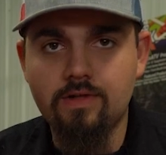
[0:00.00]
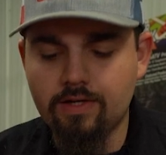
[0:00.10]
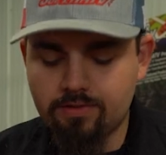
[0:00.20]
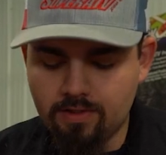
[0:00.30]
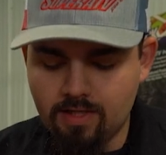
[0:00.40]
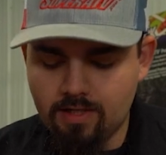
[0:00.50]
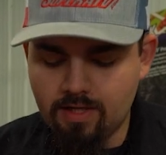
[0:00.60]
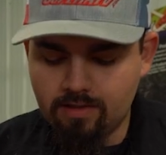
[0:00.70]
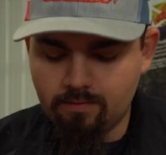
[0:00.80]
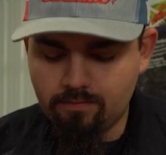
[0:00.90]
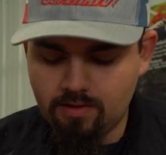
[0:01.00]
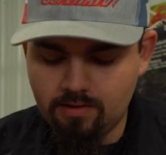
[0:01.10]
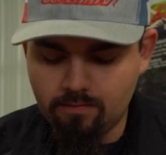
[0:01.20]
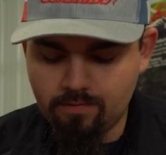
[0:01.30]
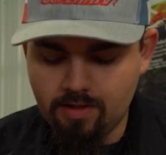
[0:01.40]
are actually cut out to fit
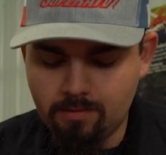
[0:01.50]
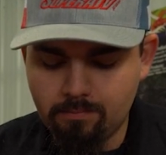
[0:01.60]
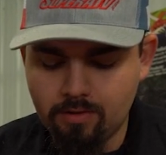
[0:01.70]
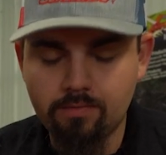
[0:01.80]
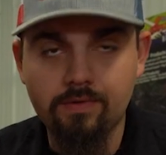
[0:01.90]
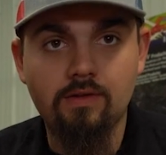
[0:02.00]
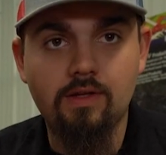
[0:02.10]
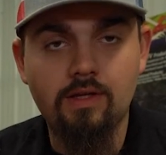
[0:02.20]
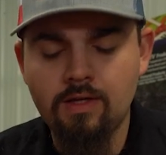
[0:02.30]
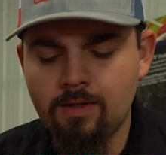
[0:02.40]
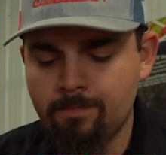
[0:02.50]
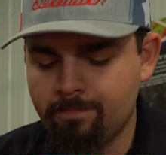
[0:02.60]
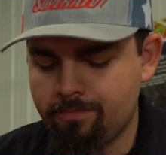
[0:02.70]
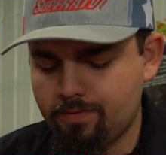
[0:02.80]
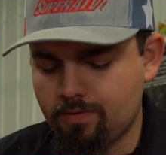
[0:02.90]
in the frame perfectly.
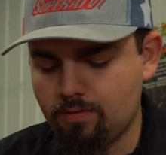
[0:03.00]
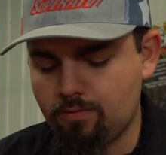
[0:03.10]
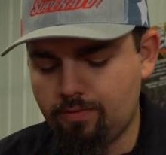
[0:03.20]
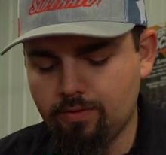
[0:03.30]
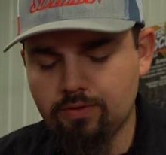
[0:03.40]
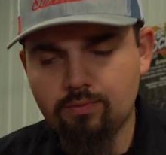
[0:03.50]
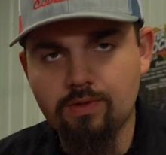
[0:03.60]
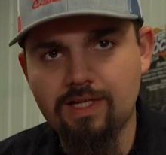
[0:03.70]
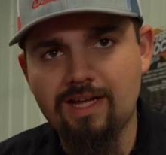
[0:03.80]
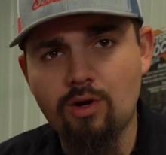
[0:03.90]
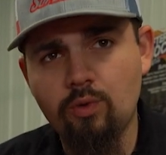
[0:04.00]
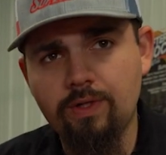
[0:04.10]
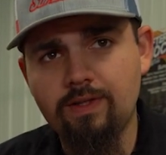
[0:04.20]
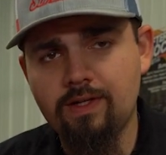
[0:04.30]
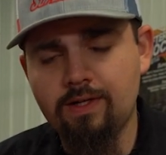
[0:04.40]
So you'll just wanna kinda
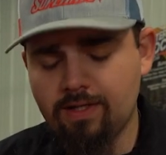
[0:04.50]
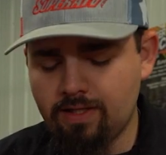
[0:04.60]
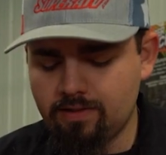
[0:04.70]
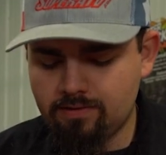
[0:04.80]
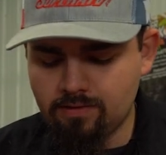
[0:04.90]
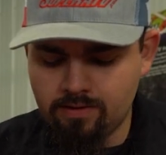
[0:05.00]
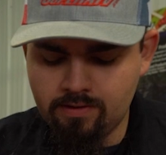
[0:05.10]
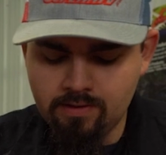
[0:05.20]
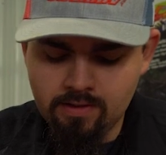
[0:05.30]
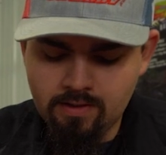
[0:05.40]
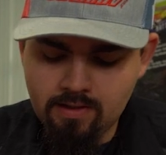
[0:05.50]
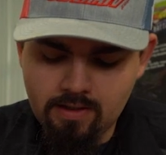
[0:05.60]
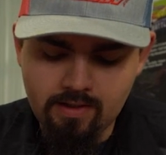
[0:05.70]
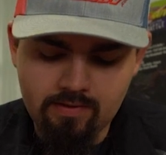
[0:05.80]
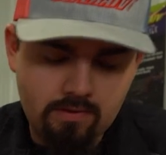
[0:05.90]
hold it there to get it started,
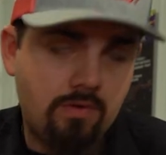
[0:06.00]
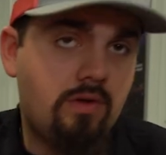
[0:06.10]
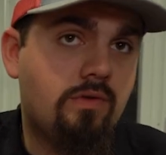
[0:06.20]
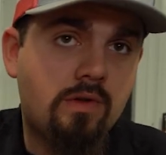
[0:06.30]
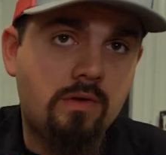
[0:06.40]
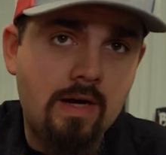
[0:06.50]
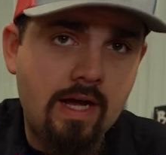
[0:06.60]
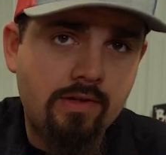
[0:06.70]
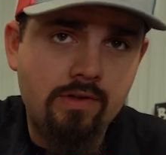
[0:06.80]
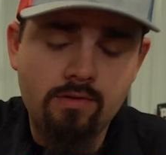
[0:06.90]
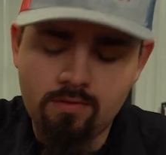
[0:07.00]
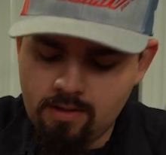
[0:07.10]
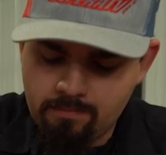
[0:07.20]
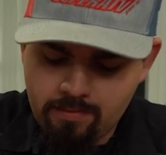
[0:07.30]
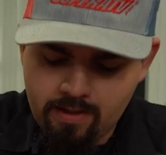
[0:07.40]
and then if you're using a ratchet or
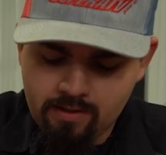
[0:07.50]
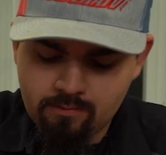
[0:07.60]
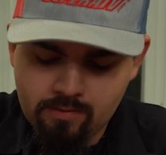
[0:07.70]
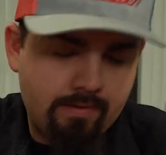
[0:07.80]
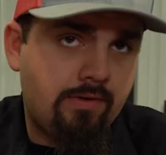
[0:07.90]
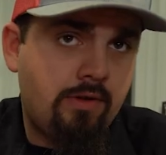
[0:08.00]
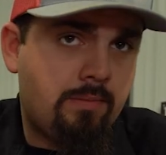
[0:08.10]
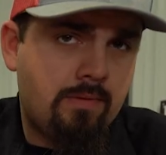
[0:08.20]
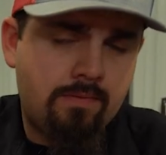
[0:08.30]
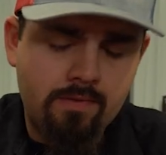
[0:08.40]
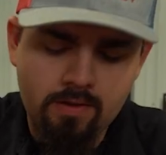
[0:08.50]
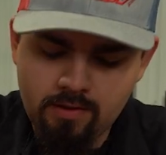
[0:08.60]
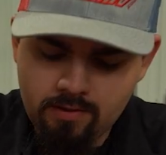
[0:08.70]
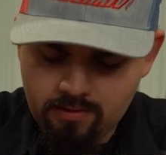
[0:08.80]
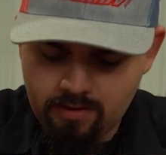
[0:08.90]
impact, whatever you
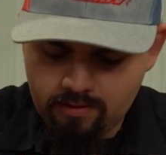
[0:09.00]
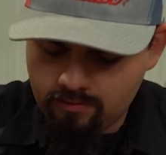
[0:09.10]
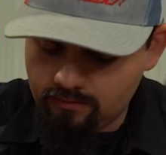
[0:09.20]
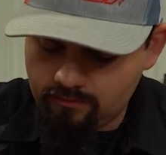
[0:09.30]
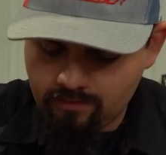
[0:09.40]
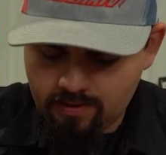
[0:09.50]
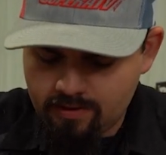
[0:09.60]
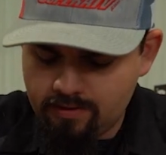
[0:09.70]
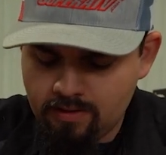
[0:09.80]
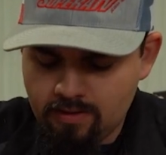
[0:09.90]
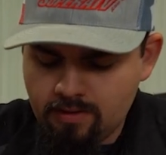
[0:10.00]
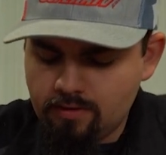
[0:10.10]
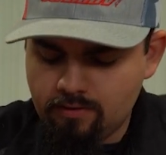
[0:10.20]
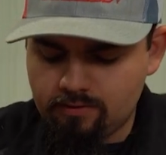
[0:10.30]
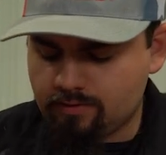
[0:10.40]
prefer, either is fine,
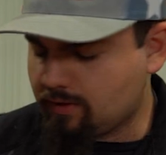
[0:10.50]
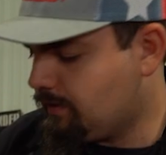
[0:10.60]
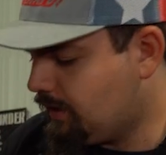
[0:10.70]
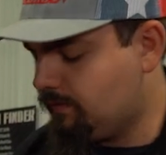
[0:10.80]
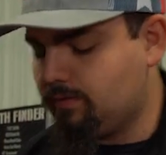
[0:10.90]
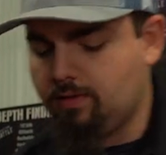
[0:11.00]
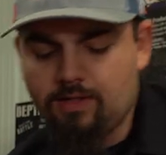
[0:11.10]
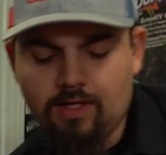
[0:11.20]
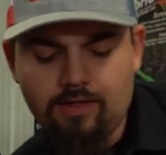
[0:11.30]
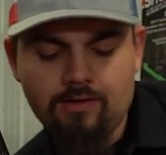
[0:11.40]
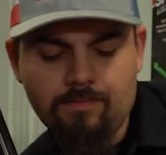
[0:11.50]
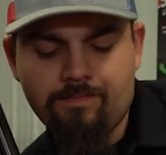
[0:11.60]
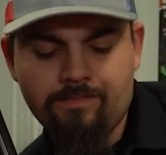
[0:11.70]
you'll just go ahead and fully tighten them.